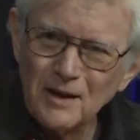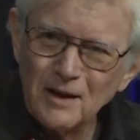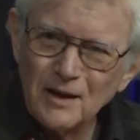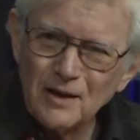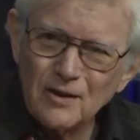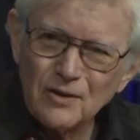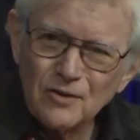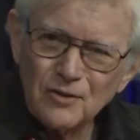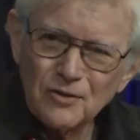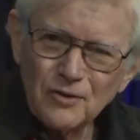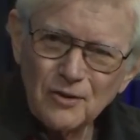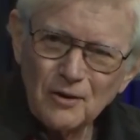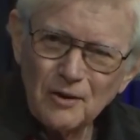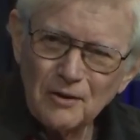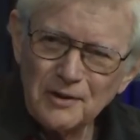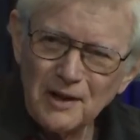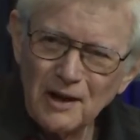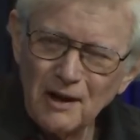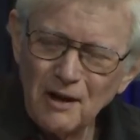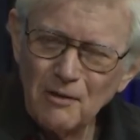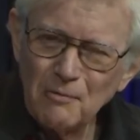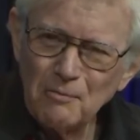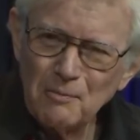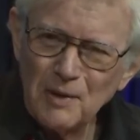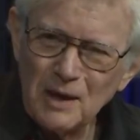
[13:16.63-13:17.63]
So
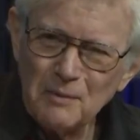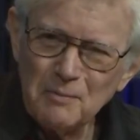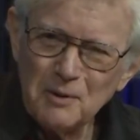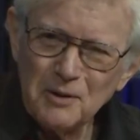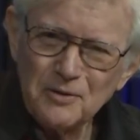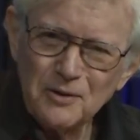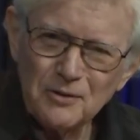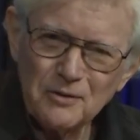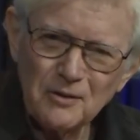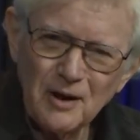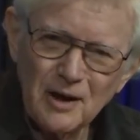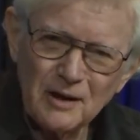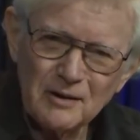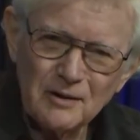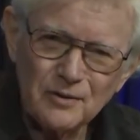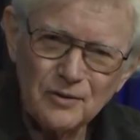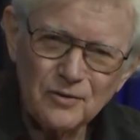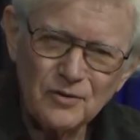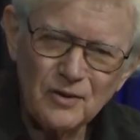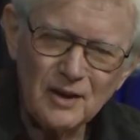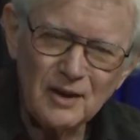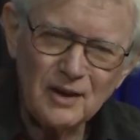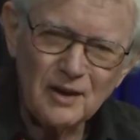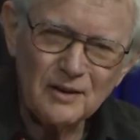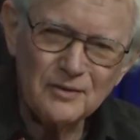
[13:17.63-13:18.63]
now maybe the daughter
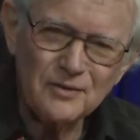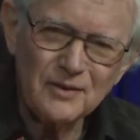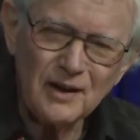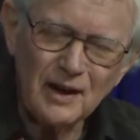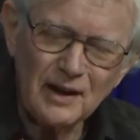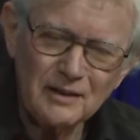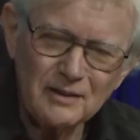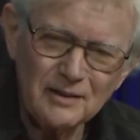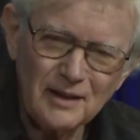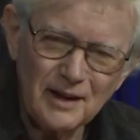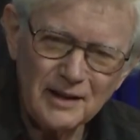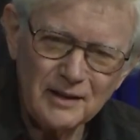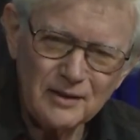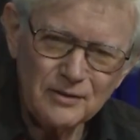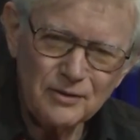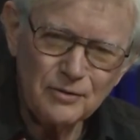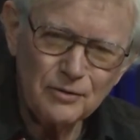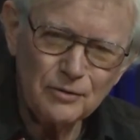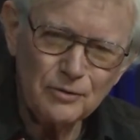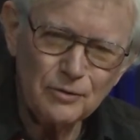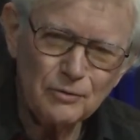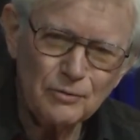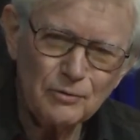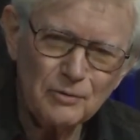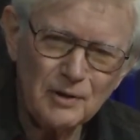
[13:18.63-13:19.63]
says, I'd like
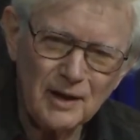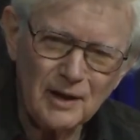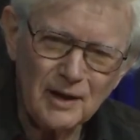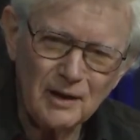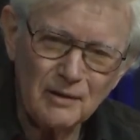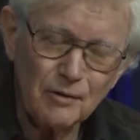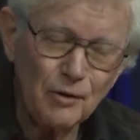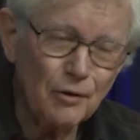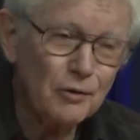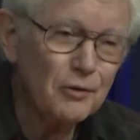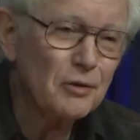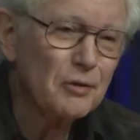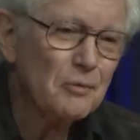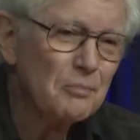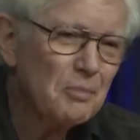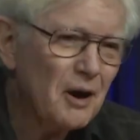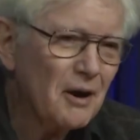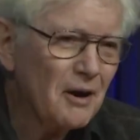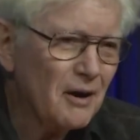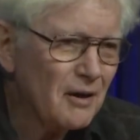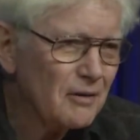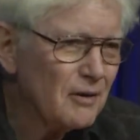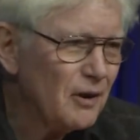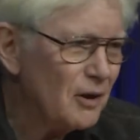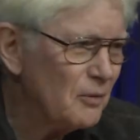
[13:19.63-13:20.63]
to go to the
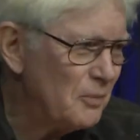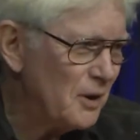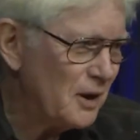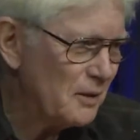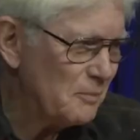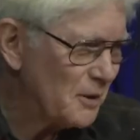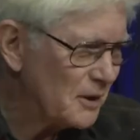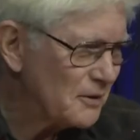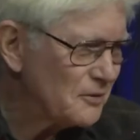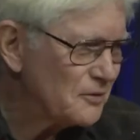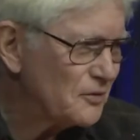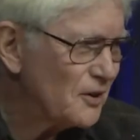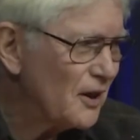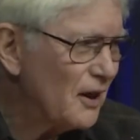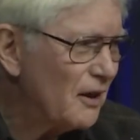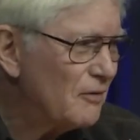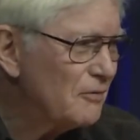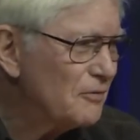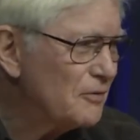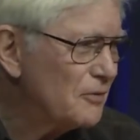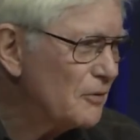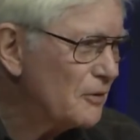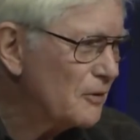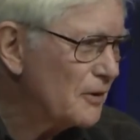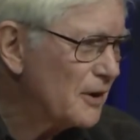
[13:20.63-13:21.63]
park all by
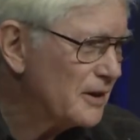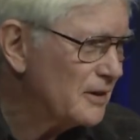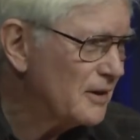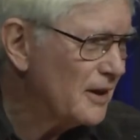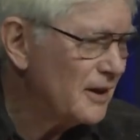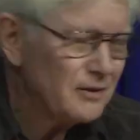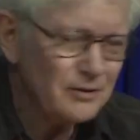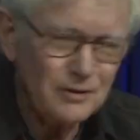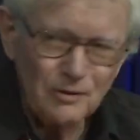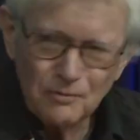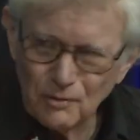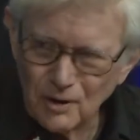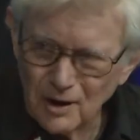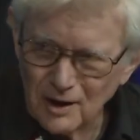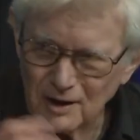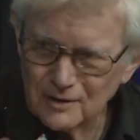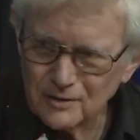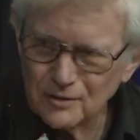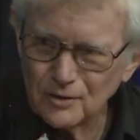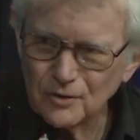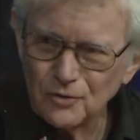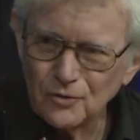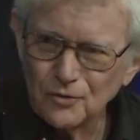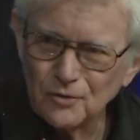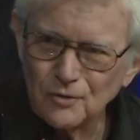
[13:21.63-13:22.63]
myself, or I'd like to walk
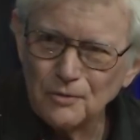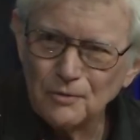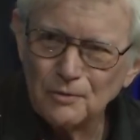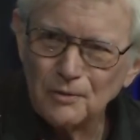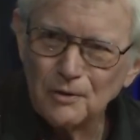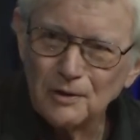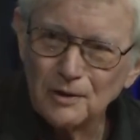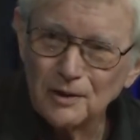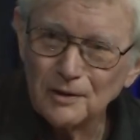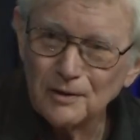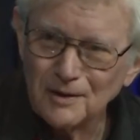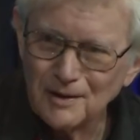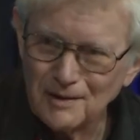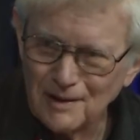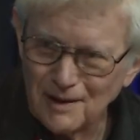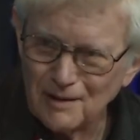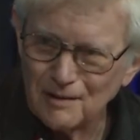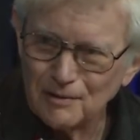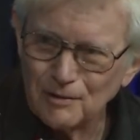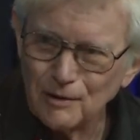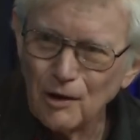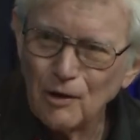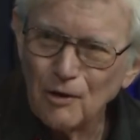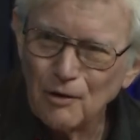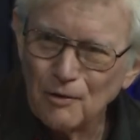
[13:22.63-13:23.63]
to school
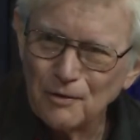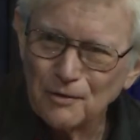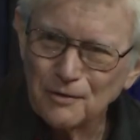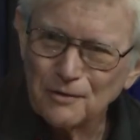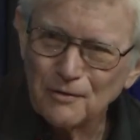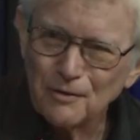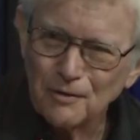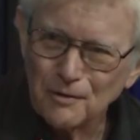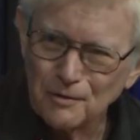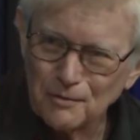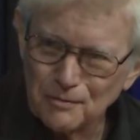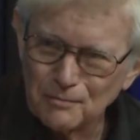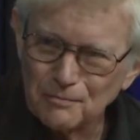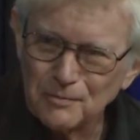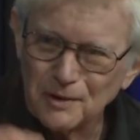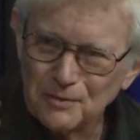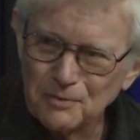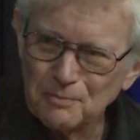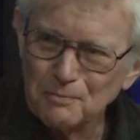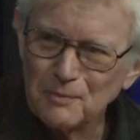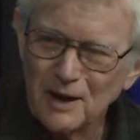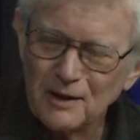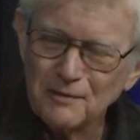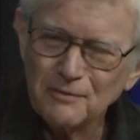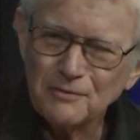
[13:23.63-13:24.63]
alone or with
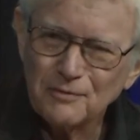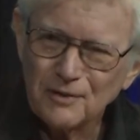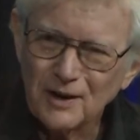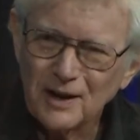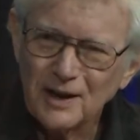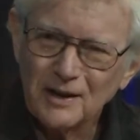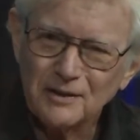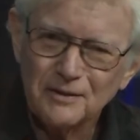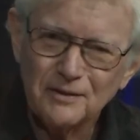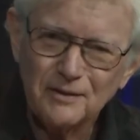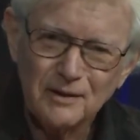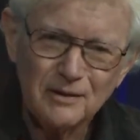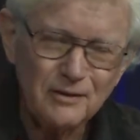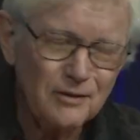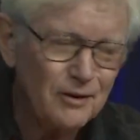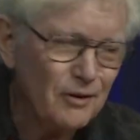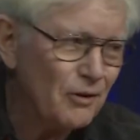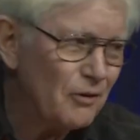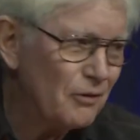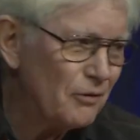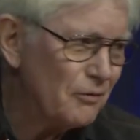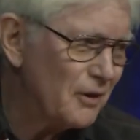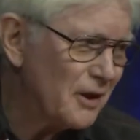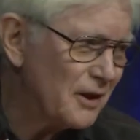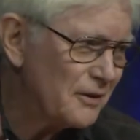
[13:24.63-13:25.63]
my friend and
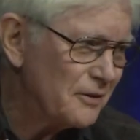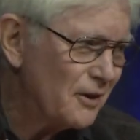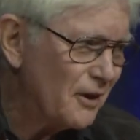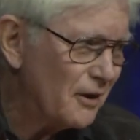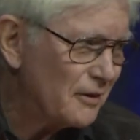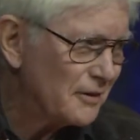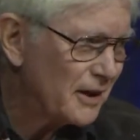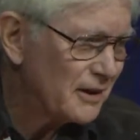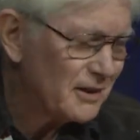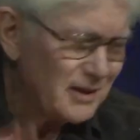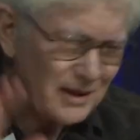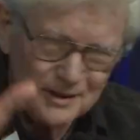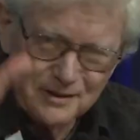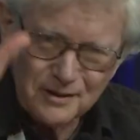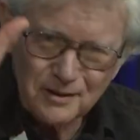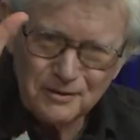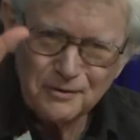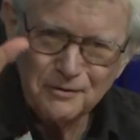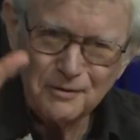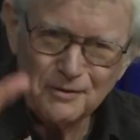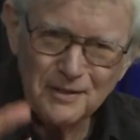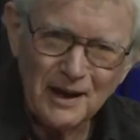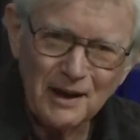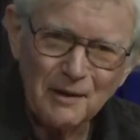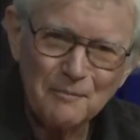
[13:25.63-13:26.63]
no adult. I'd like to
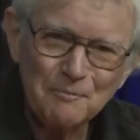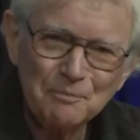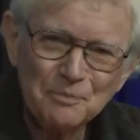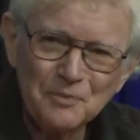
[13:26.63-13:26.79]
do that.